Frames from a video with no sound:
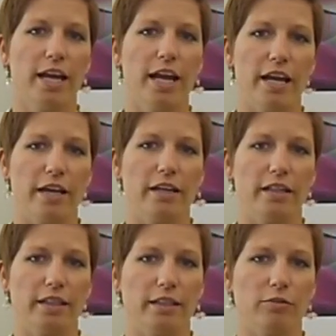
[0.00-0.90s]
and
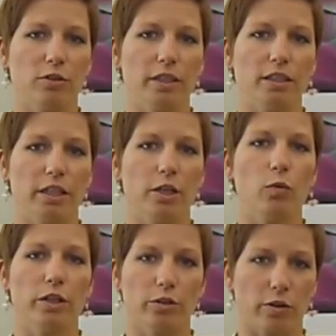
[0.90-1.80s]
that they've really done it
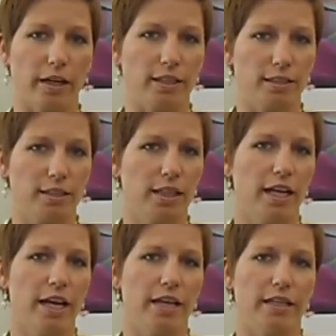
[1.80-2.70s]
with grace,
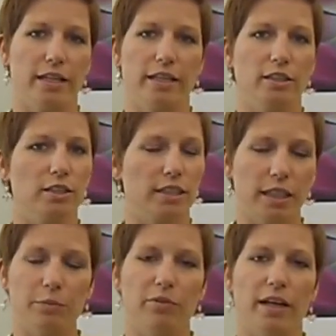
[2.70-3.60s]
and that they just
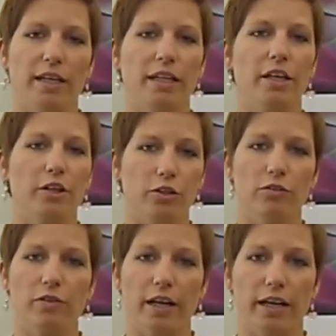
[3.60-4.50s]
keep fighting the
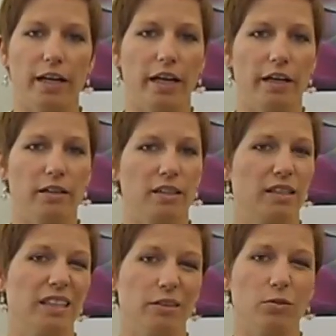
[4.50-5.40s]
good fight, and
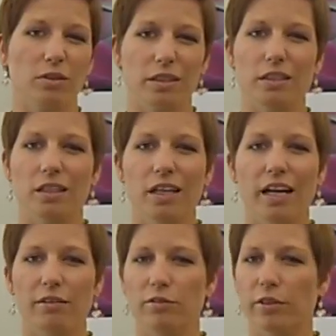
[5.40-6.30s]
that they really
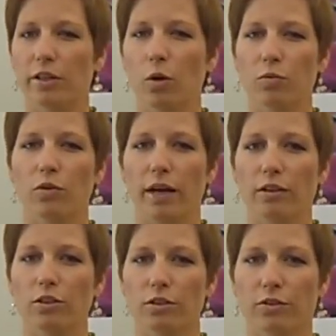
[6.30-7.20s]
have a very hopeful
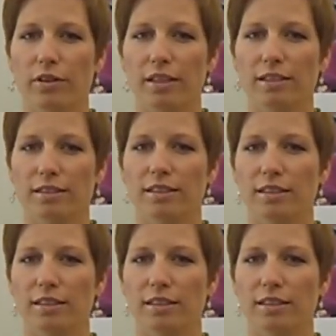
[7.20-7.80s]
outlook for things.